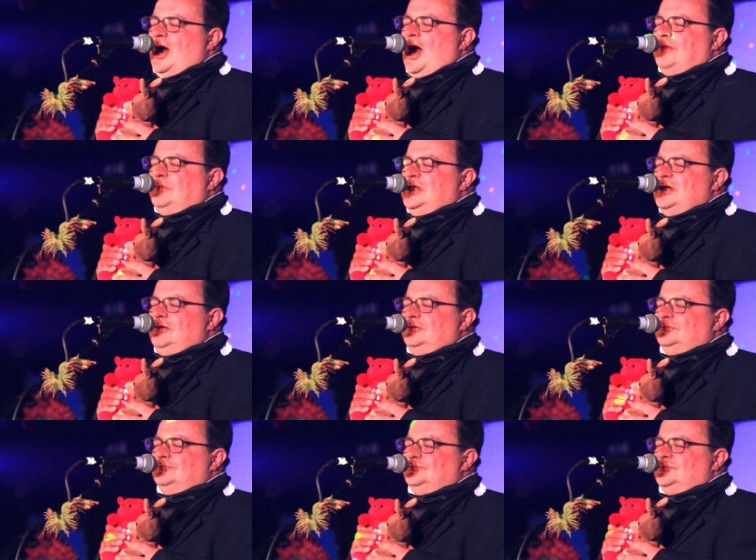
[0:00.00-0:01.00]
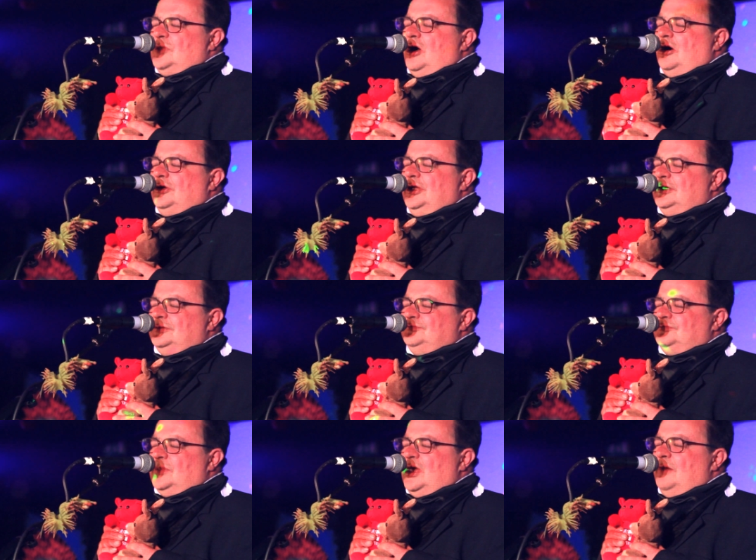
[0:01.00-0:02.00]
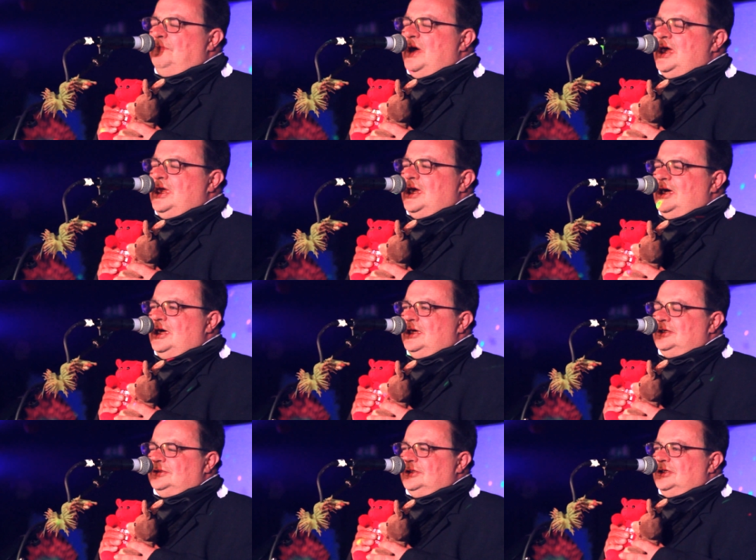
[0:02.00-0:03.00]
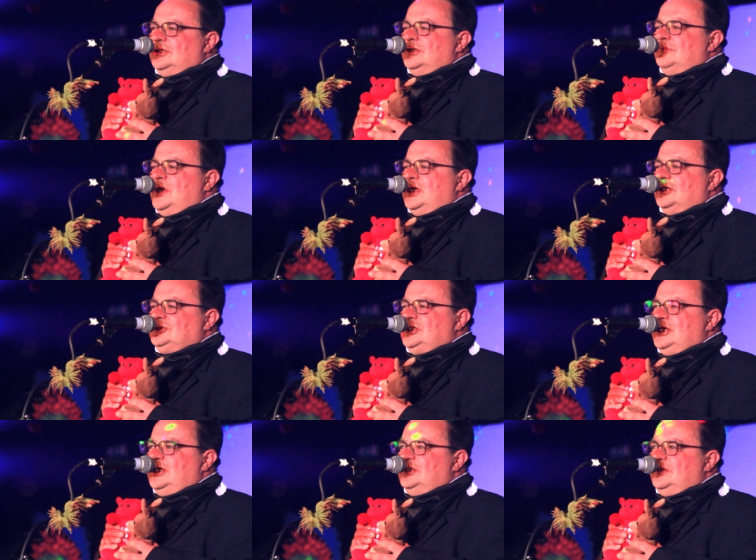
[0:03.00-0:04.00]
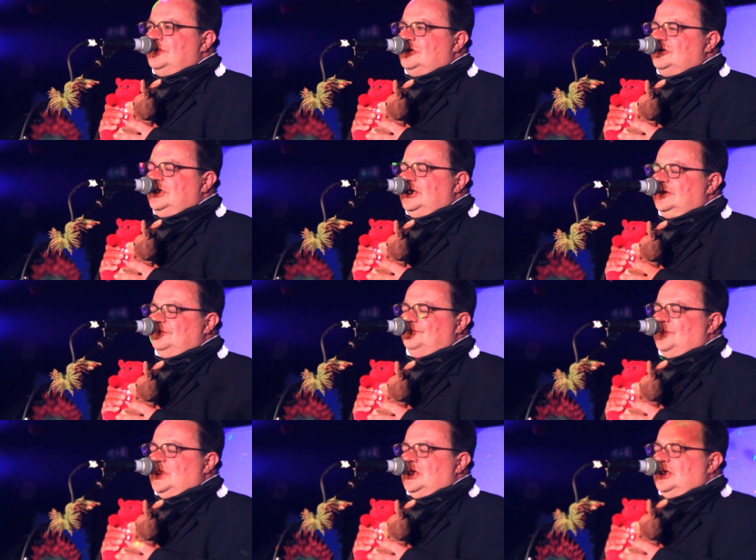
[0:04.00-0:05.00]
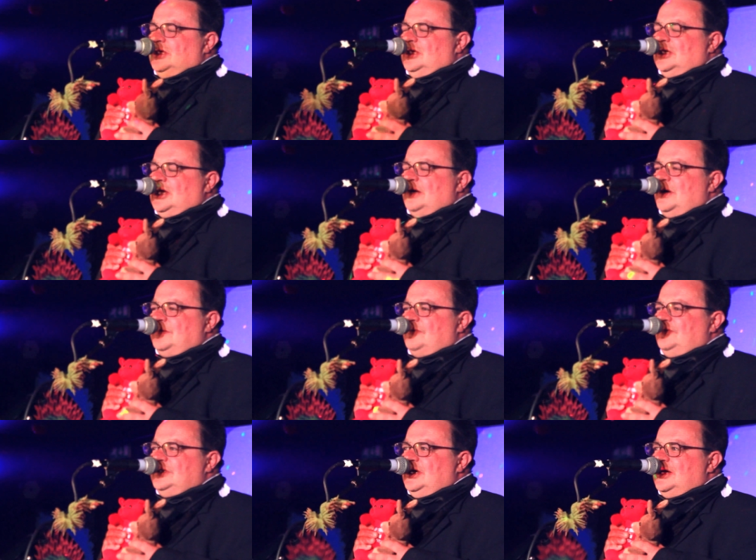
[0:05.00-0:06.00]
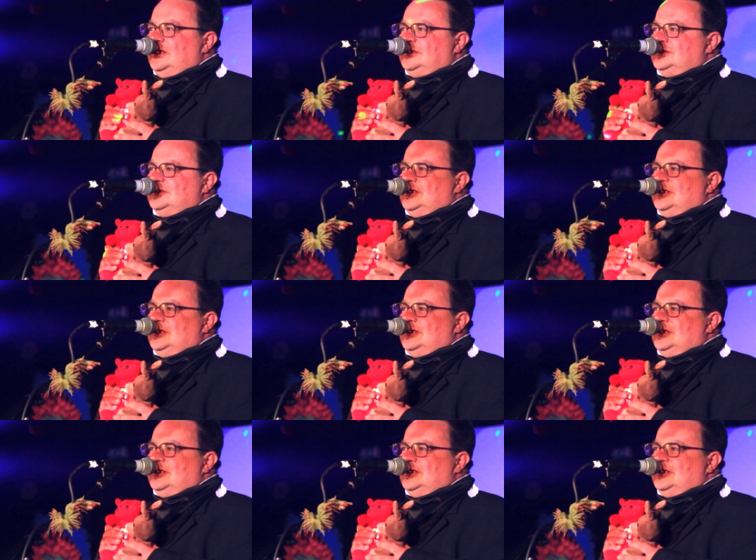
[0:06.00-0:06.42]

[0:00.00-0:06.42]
And will you honour, obey her, make her tea in the morning, come up every night,